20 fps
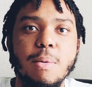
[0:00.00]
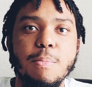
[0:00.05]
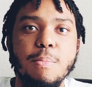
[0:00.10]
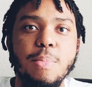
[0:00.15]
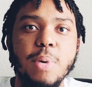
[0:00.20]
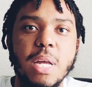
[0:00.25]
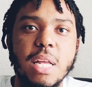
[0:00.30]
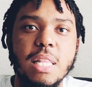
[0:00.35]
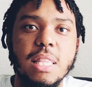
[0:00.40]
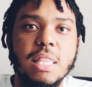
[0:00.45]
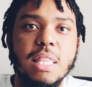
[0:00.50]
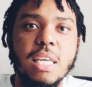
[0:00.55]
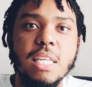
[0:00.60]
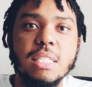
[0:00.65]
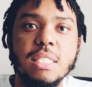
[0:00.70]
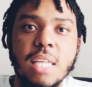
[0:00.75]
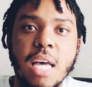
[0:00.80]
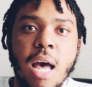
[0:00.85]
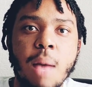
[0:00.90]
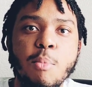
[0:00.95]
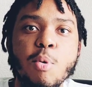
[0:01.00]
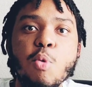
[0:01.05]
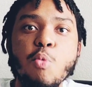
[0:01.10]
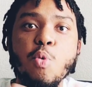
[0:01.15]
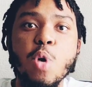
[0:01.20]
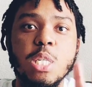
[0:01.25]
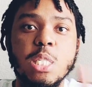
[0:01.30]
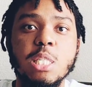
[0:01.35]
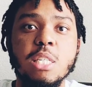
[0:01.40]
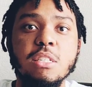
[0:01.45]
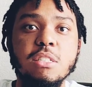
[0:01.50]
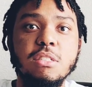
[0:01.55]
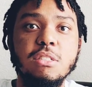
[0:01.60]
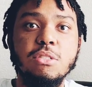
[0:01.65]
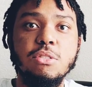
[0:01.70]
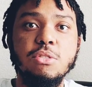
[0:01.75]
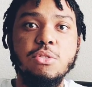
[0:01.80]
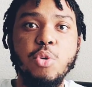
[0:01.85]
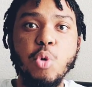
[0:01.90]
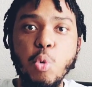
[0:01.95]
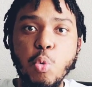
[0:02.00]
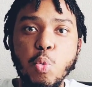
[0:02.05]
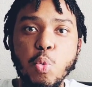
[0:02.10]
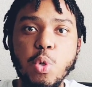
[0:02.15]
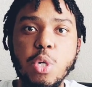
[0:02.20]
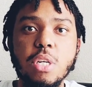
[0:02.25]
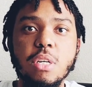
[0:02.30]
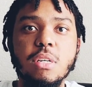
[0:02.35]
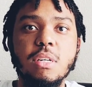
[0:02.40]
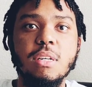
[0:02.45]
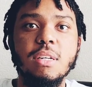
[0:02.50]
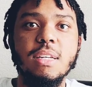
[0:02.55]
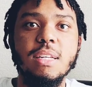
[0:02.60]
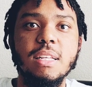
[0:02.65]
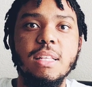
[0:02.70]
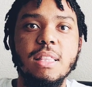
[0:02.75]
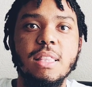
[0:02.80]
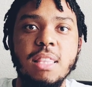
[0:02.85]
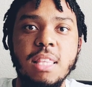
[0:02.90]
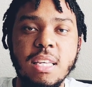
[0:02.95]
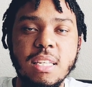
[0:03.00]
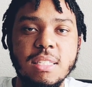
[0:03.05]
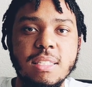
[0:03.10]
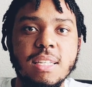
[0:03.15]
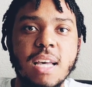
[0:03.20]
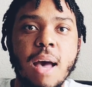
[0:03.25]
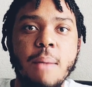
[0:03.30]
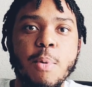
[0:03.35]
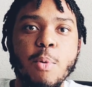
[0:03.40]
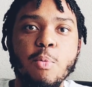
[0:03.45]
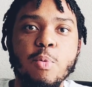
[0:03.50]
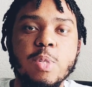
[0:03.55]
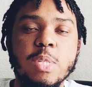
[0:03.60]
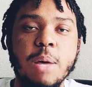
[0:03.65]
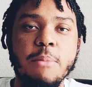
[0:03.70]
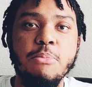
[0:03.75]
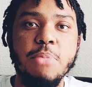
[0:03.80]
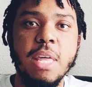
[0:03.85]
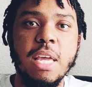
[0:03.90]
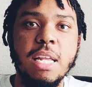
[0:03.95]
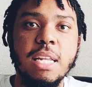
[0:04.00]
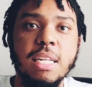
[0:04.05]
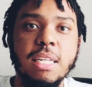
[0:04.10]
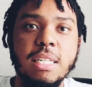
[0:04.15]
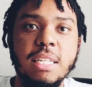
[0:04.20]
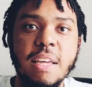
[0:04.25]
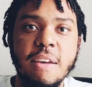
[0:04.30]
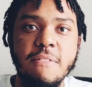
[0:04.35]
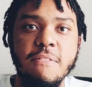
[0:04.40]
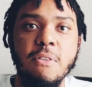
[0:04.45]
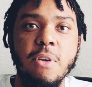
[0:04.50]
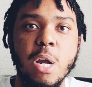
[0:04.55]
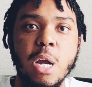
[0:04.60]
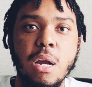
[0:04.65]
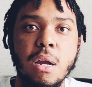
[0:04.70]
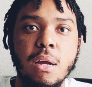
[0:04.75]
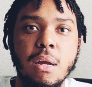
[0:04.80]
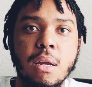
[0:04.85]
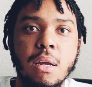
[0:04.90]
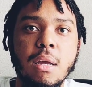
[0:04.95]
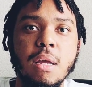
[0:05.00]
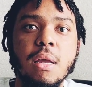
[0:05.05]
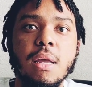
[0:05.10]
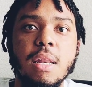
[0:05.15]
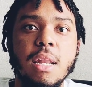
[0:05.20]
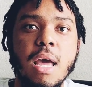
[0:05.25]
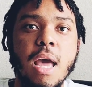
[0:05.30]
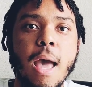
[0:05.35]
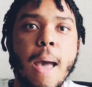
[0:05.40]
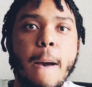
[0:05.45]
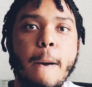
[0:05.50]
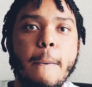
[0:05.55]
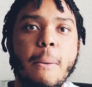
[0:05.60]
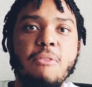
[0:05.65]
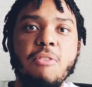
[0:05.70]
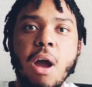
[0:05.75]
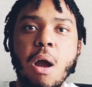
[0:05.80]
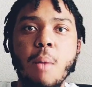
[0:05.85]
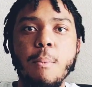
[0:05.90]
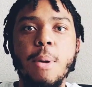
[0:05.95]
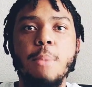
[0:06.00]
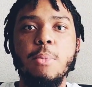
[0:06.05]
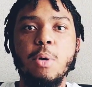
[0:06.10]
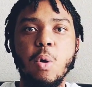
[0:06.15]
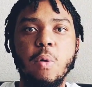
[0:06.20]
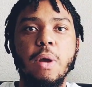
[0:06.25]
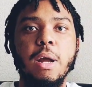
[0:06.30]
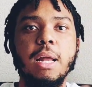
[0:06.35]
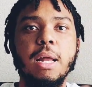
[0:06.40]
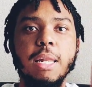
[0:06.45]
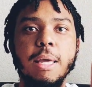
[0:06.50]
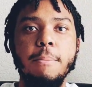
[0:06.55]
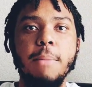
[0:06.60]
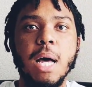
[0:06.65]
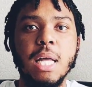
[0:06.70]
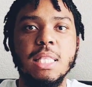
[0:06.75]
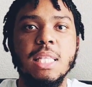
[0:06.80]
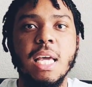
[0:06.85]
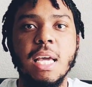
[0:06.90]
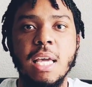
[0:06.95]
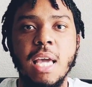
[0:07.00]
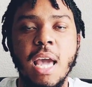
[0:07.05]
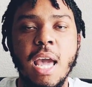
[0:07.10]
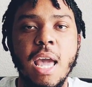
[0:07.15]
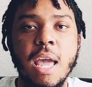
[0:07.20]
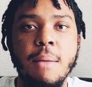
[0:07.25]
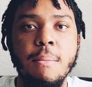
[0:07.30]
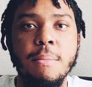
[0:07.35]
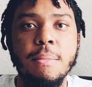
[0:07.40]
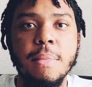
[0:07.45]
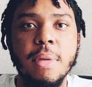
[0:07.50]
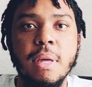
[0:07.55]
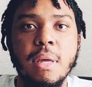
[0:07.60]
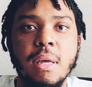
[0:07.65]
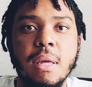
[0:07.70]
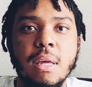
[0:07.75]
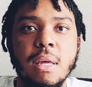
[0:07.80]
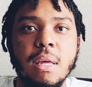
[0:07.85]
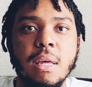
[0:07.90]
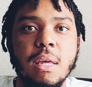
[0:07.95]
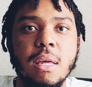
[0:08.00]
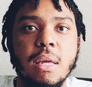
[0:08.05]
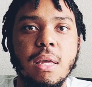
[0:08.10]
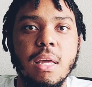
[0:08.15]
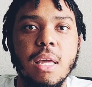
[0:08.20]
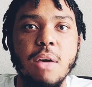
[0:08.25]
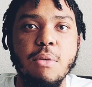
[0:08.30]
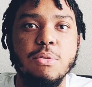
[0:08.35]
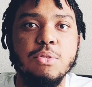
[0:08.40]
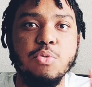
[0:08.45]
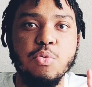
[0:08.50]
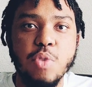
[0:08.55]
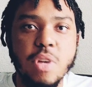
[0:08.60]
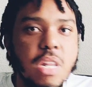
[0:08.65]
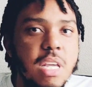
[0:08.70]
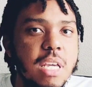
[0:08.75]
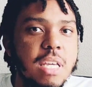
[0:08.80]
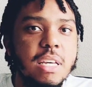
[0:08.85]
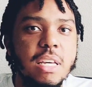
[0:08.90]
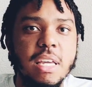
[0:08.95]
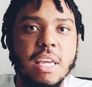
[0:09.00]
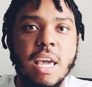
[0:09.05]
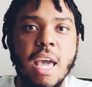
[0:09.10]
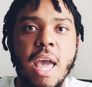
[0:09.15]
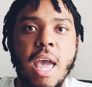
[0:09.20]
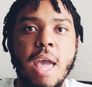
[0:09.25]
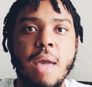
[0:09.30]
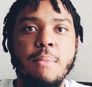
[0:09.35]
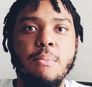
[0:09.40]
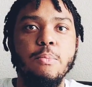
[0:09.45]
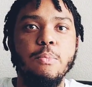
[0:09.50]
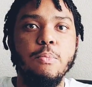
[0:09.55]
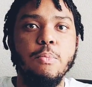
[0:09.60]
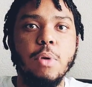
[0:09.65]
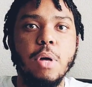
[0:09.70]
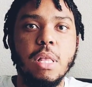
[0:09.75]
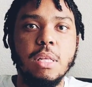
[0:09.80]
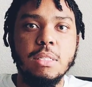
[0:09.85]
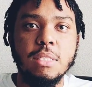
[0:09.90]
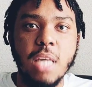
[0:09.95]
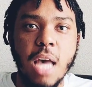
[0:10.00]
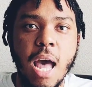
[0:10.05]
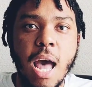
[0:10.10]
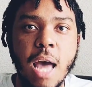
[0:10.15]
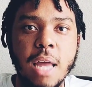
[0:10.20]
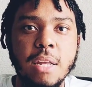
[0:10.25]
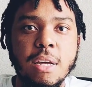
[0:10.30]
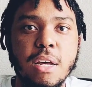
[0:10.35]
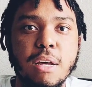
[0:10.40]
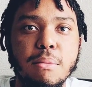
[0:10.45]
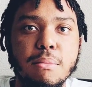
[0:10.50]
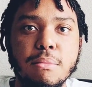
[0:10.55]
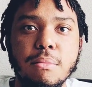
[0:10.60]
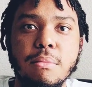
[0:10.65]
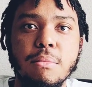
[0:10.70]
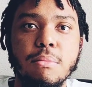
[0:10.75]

But this time it wasn't a scoot. This time it was something different. Now, if I remember correctly about that game, it was a really good game, tied up.